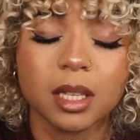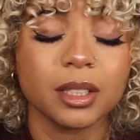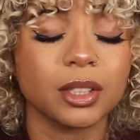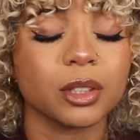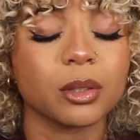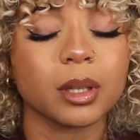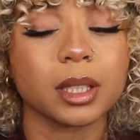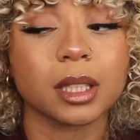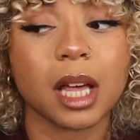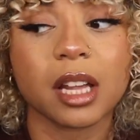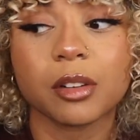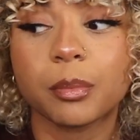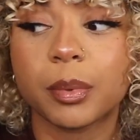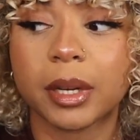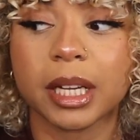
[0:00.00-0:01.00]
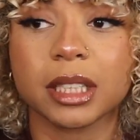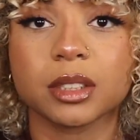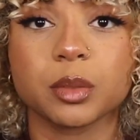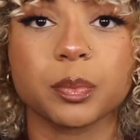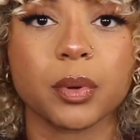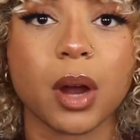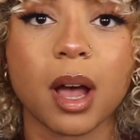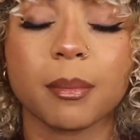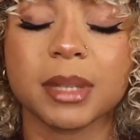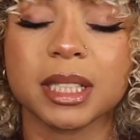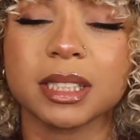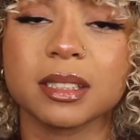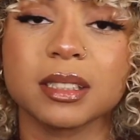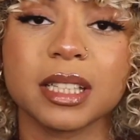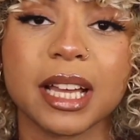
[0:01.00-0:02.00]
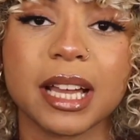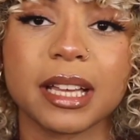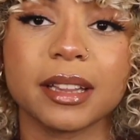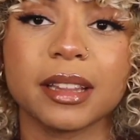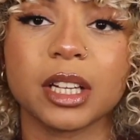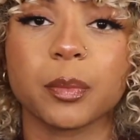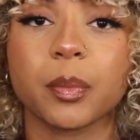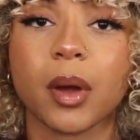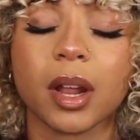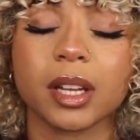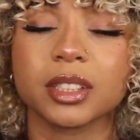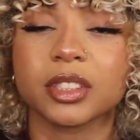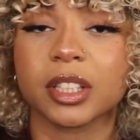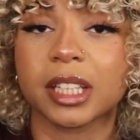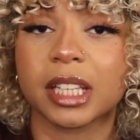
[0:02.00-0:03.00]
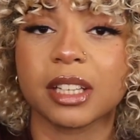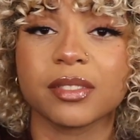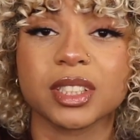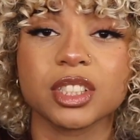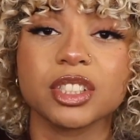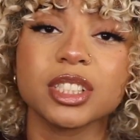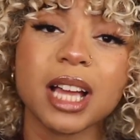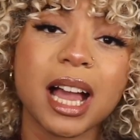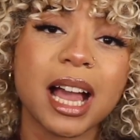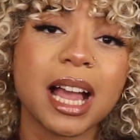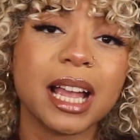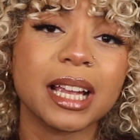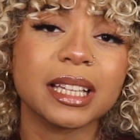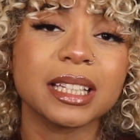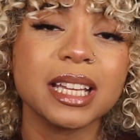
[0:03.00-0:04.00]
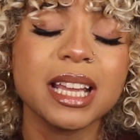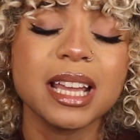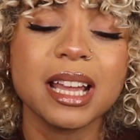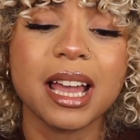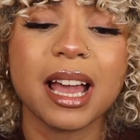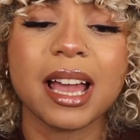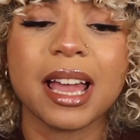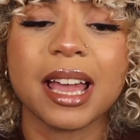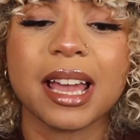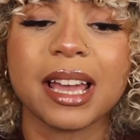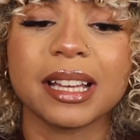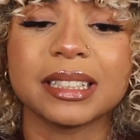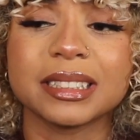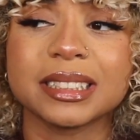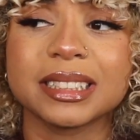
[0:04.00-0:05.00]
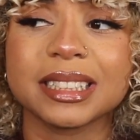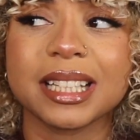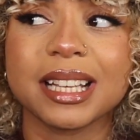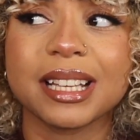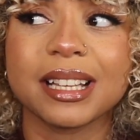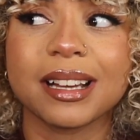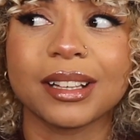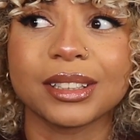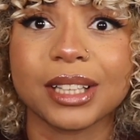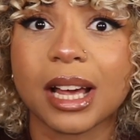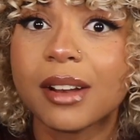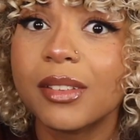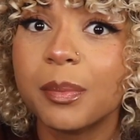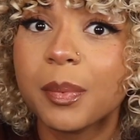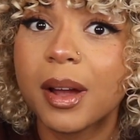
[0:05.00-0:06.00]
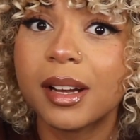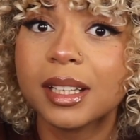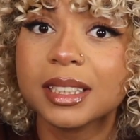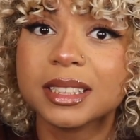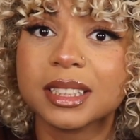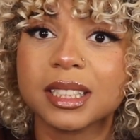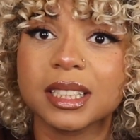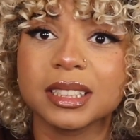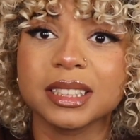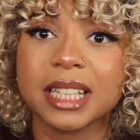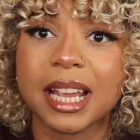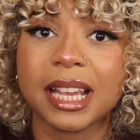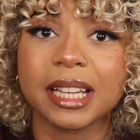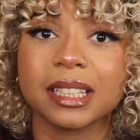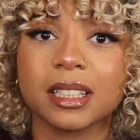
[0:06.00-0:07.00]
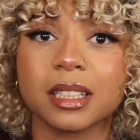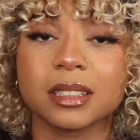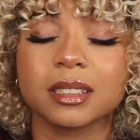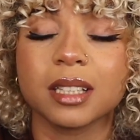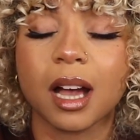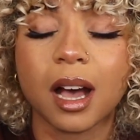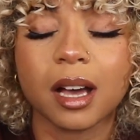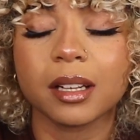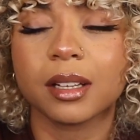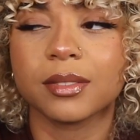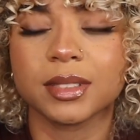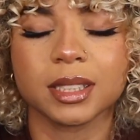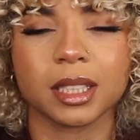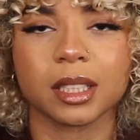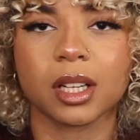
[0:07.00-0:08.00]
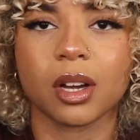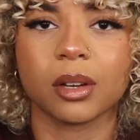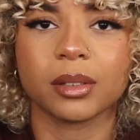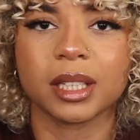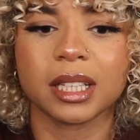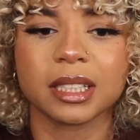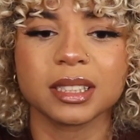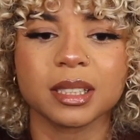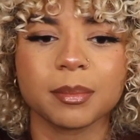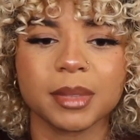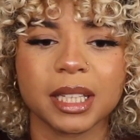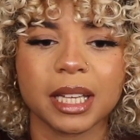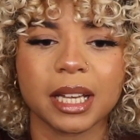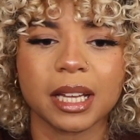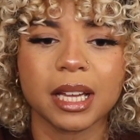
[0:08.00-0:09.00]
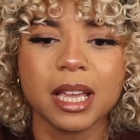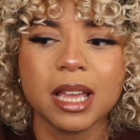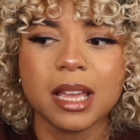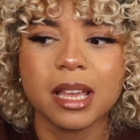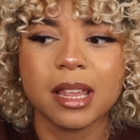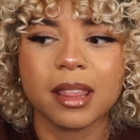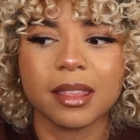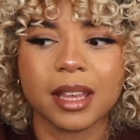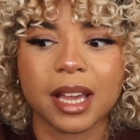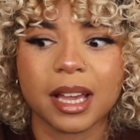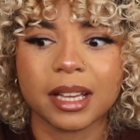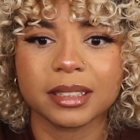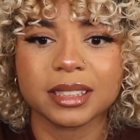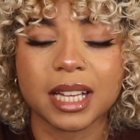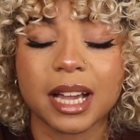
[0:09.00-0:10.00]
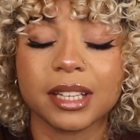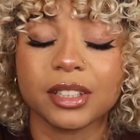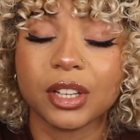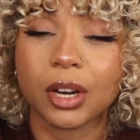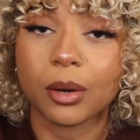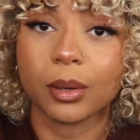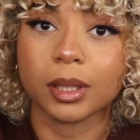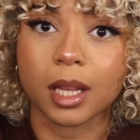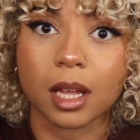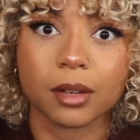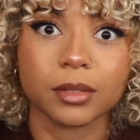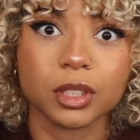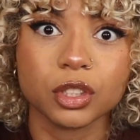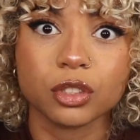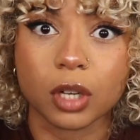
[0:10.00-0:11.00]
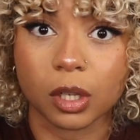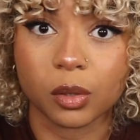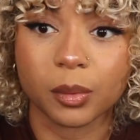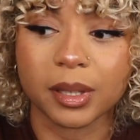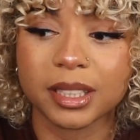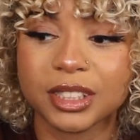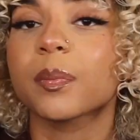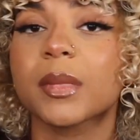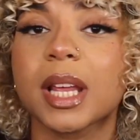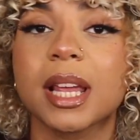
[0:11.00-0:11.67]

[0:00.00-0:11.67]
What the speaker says: You know, a lot of brands promise that their products are going to give us shine, and a lot of the products contain a ton of silicone, and that's something that I know a lot of us struggle with.